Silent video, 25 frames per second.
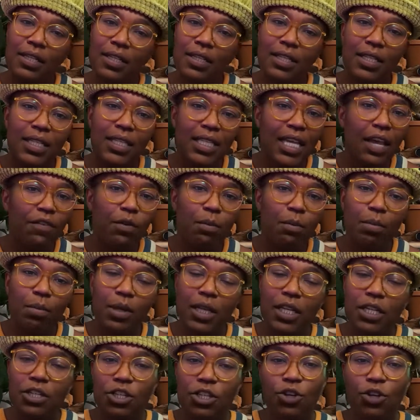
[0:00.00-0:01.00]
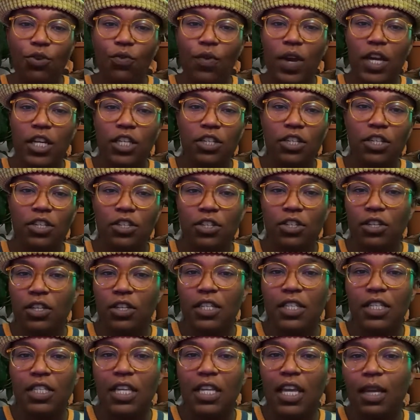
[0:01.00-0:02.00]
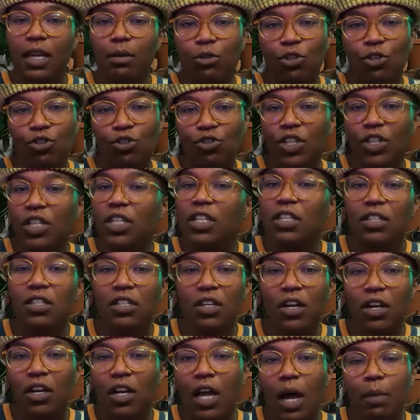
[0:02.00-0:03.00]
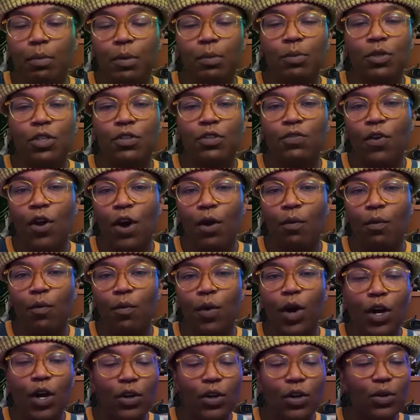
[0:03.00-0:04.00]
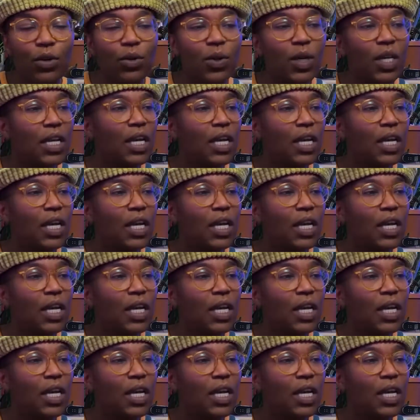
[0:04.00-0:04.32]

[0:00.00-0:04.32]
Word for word: seven plus generations on the same street. It's called Optimus Farm Road.